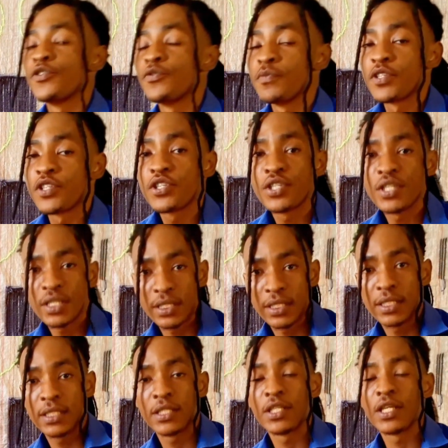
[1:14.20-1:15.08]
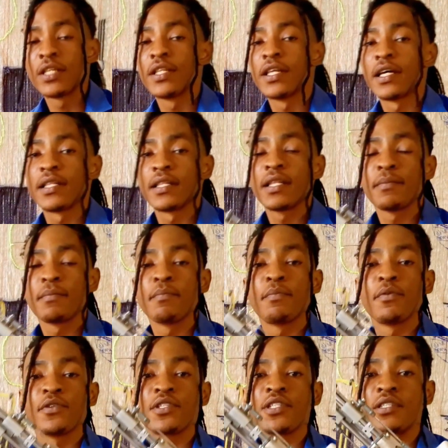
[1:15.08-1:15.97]
your machine, the other
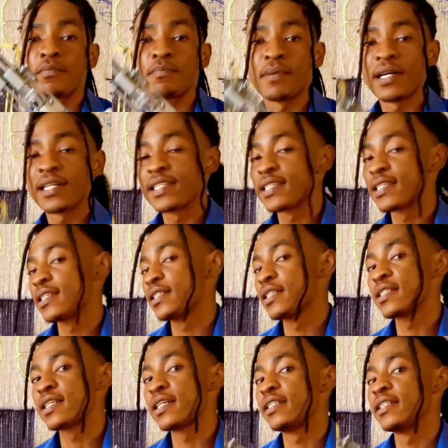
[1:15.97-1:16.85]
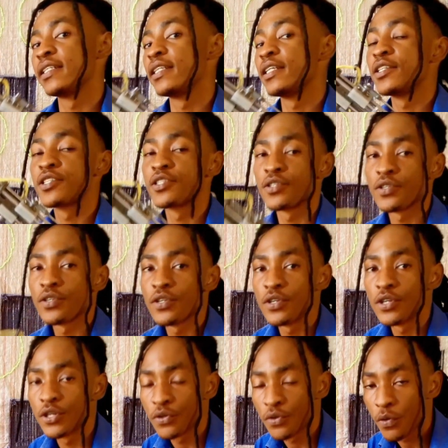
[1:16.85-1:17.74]
important part is understanding its
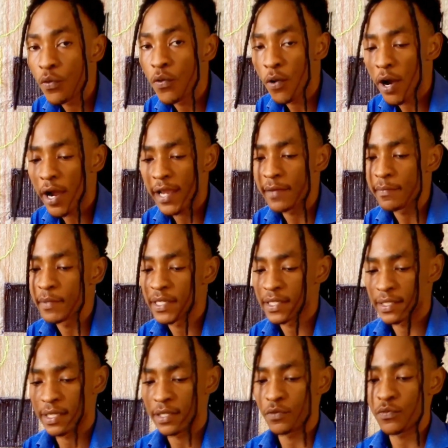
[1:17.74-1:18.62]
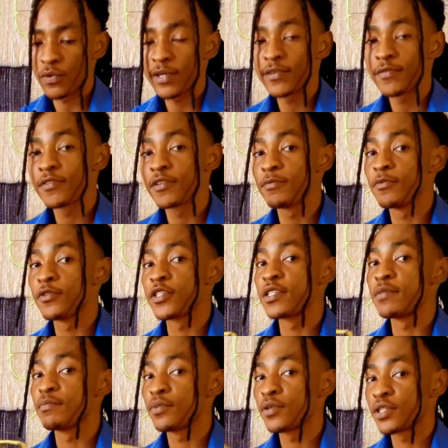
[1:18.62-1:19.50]
requirements, and one of the
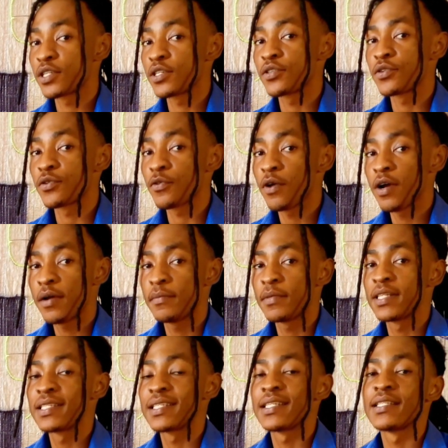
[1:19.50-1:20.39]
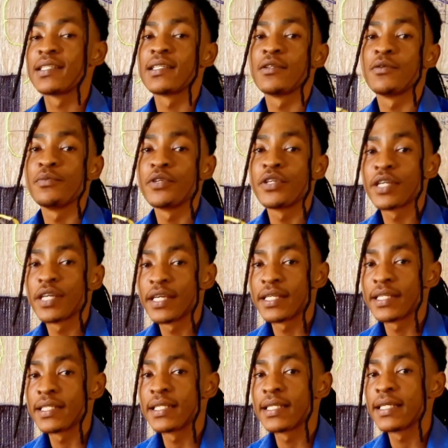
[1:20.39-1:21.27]
most important requirements is
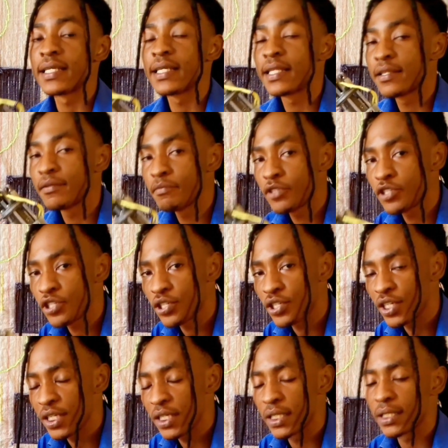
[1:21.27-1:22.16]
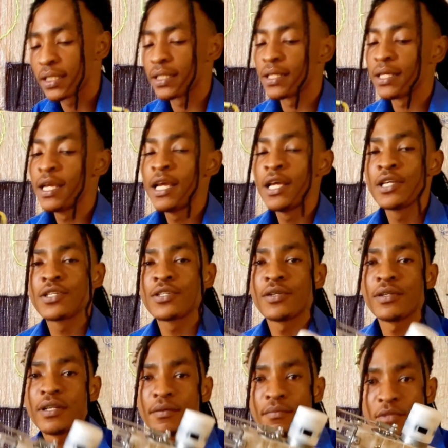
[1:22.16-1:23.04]
lubricating the machine.
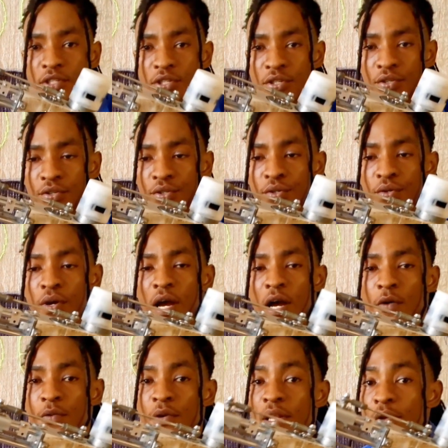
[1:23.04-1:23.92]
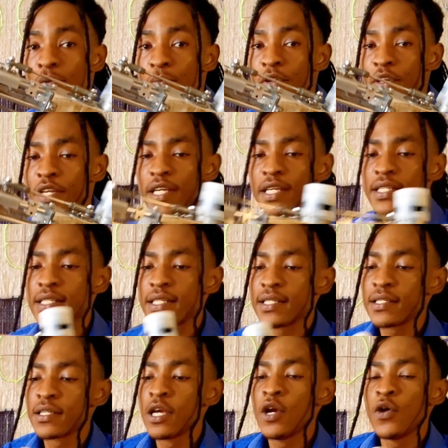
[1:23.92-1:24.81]
So let me show you how we lubricate
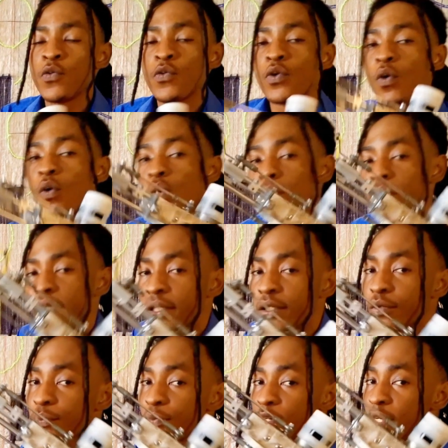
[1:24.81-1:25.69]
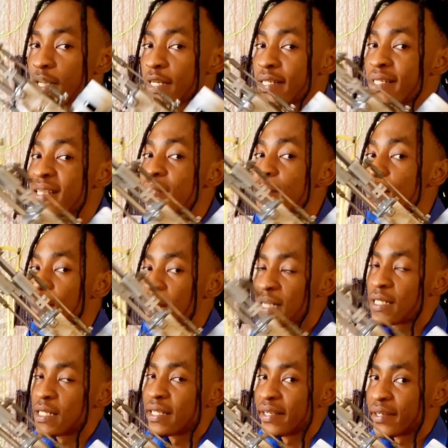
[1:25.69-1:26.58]
it. We only lubricate the
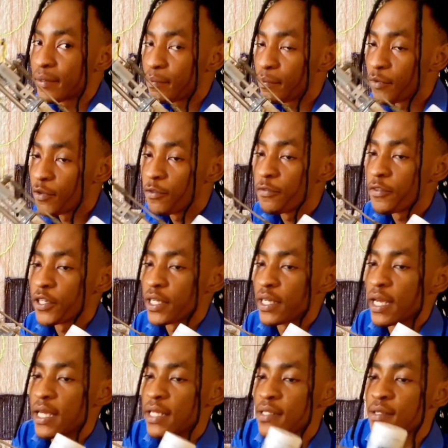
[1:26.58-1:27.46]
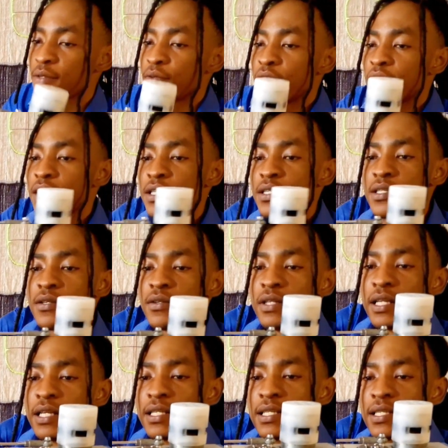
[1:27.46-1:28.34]
parts that are moving, guys, okay? So
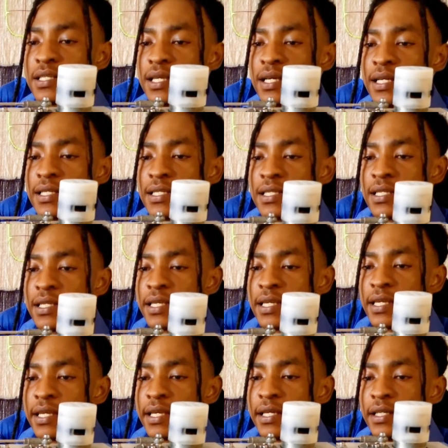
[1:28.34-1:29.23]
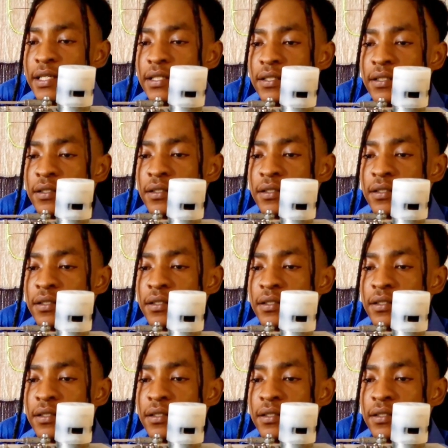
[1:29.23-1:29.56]
let's start here,